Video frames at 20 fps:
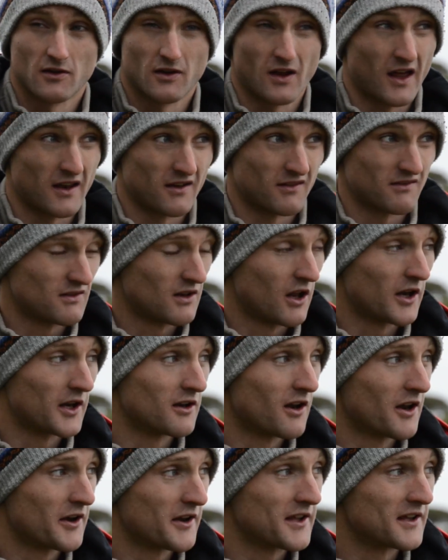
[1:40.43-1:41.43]
and a
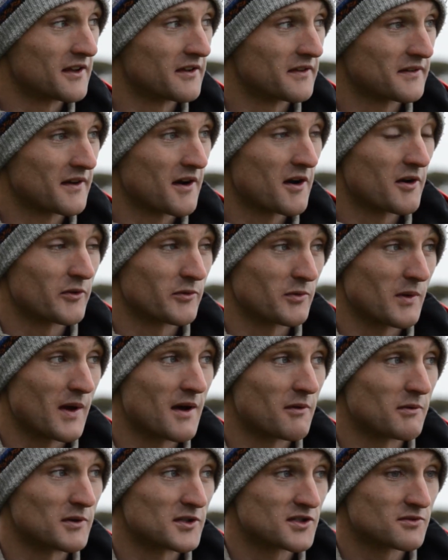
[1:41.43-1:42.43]
lot of hills there as
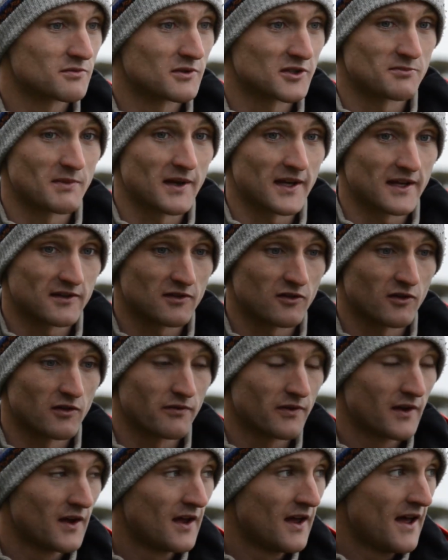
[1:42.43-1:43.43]
well, which make it
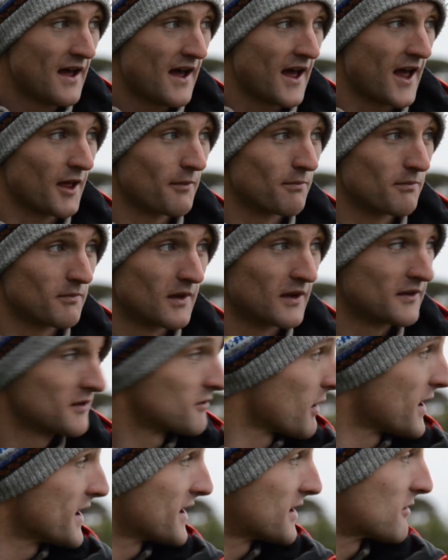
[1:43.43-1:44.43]
tough. It's a
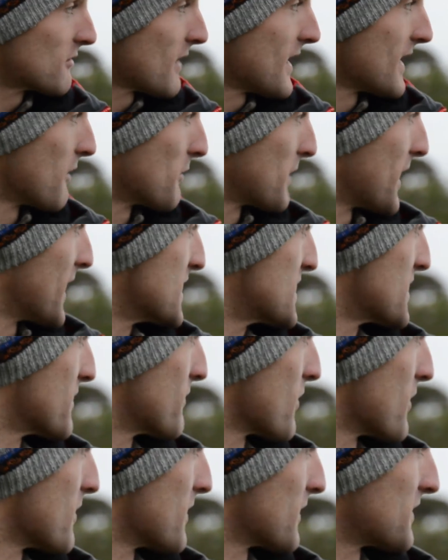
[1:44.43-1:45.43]
great location
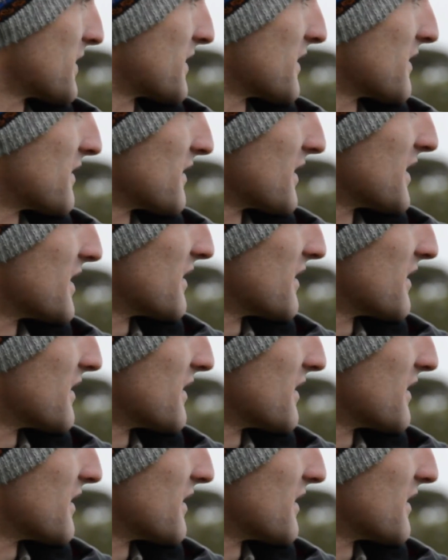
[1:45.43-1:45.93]
for it, as you can see.